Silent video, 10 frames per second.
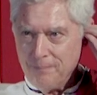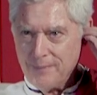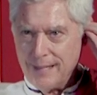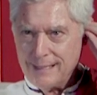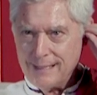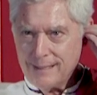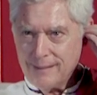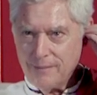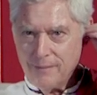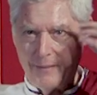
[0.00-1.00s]
that
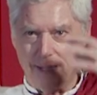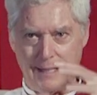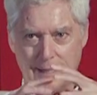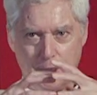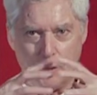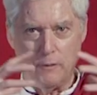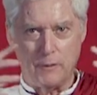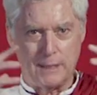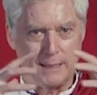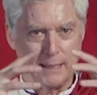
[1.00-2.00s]
the
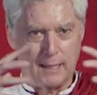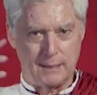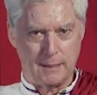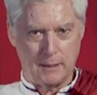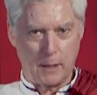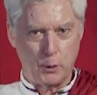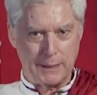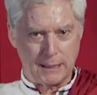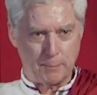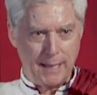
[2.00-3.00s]
universe is not only
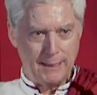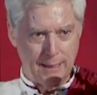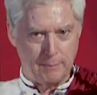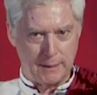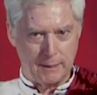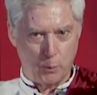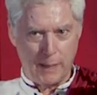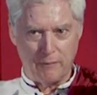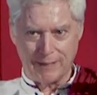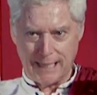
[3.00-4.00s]
expanding, but the
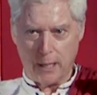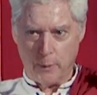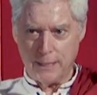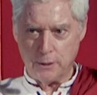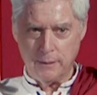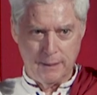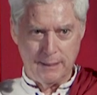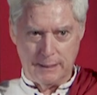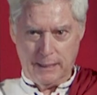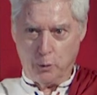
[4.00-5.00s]
rate of acceleration
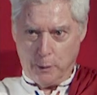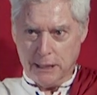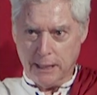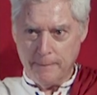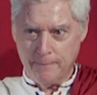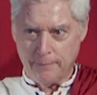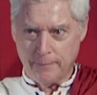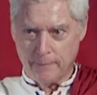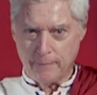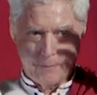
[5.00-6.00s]
is increasing.
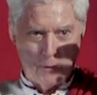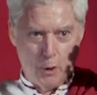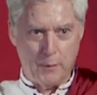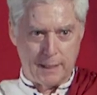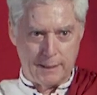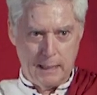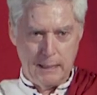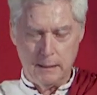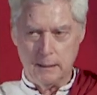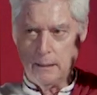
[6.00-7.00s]
You know that, yeah?
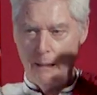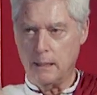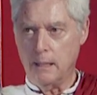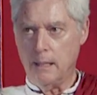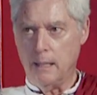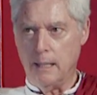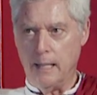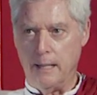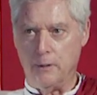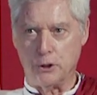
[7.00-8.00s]

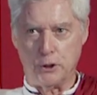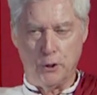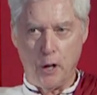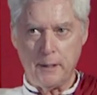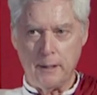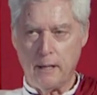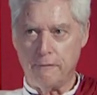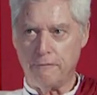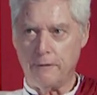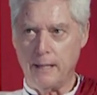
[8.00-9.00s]
And there's not
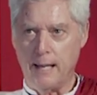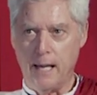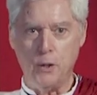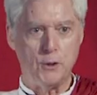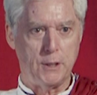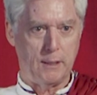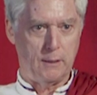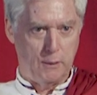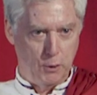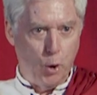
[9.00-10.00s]
enough energy,
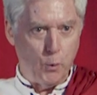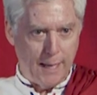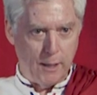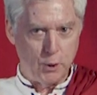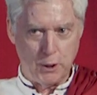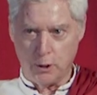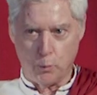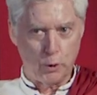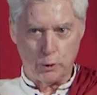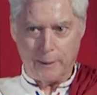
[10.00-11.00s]
known energy in the
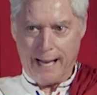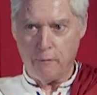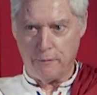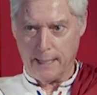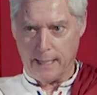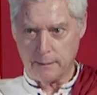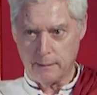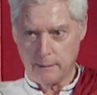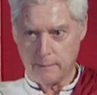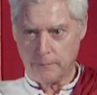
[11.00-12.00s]
world to account for that.
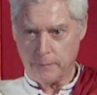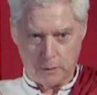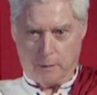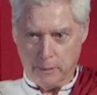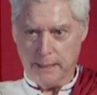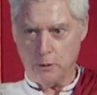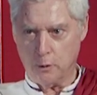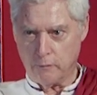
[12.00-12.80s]
There's complete